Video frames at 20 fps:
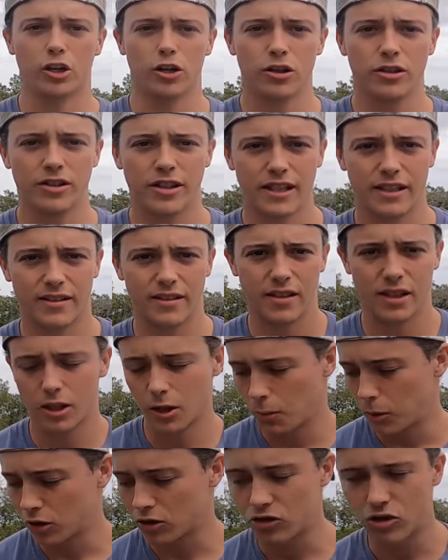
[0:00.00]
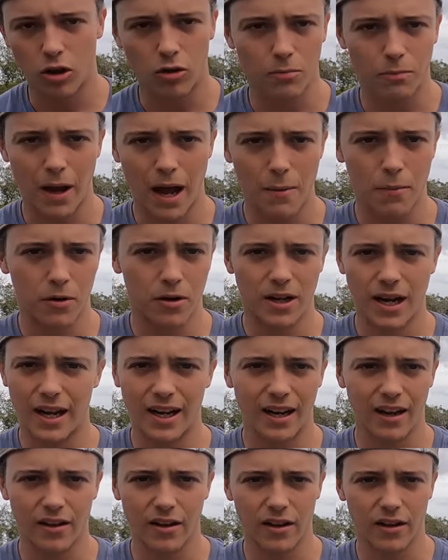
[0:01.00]
to use is you put salt and pepper and
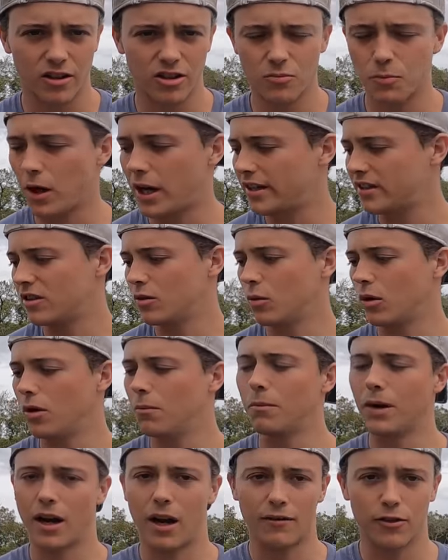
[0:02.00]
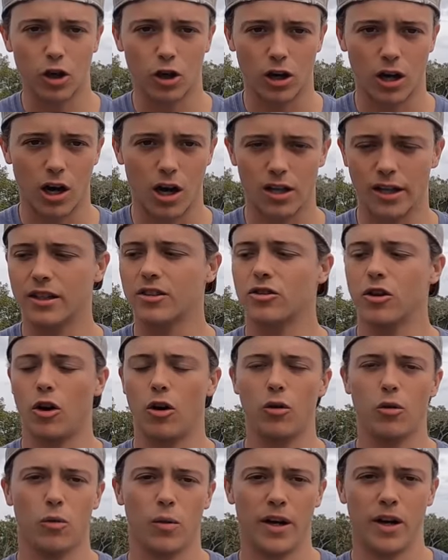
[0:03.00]
any other spice you want but i've got garlic
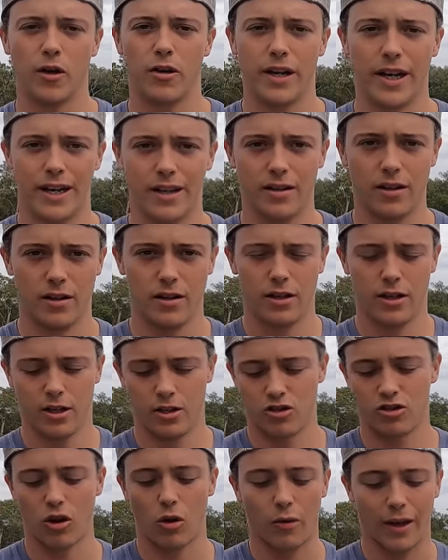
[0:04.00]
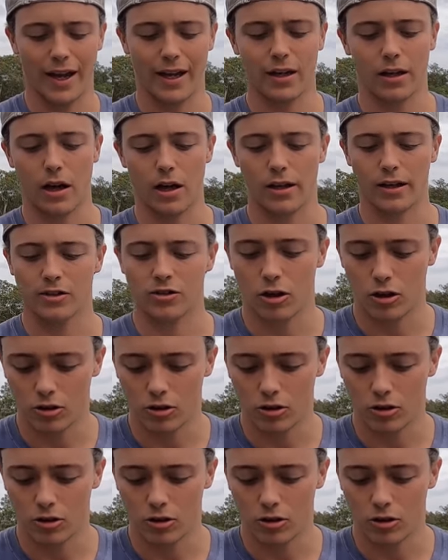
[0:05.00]
salt we don't need salt and garlic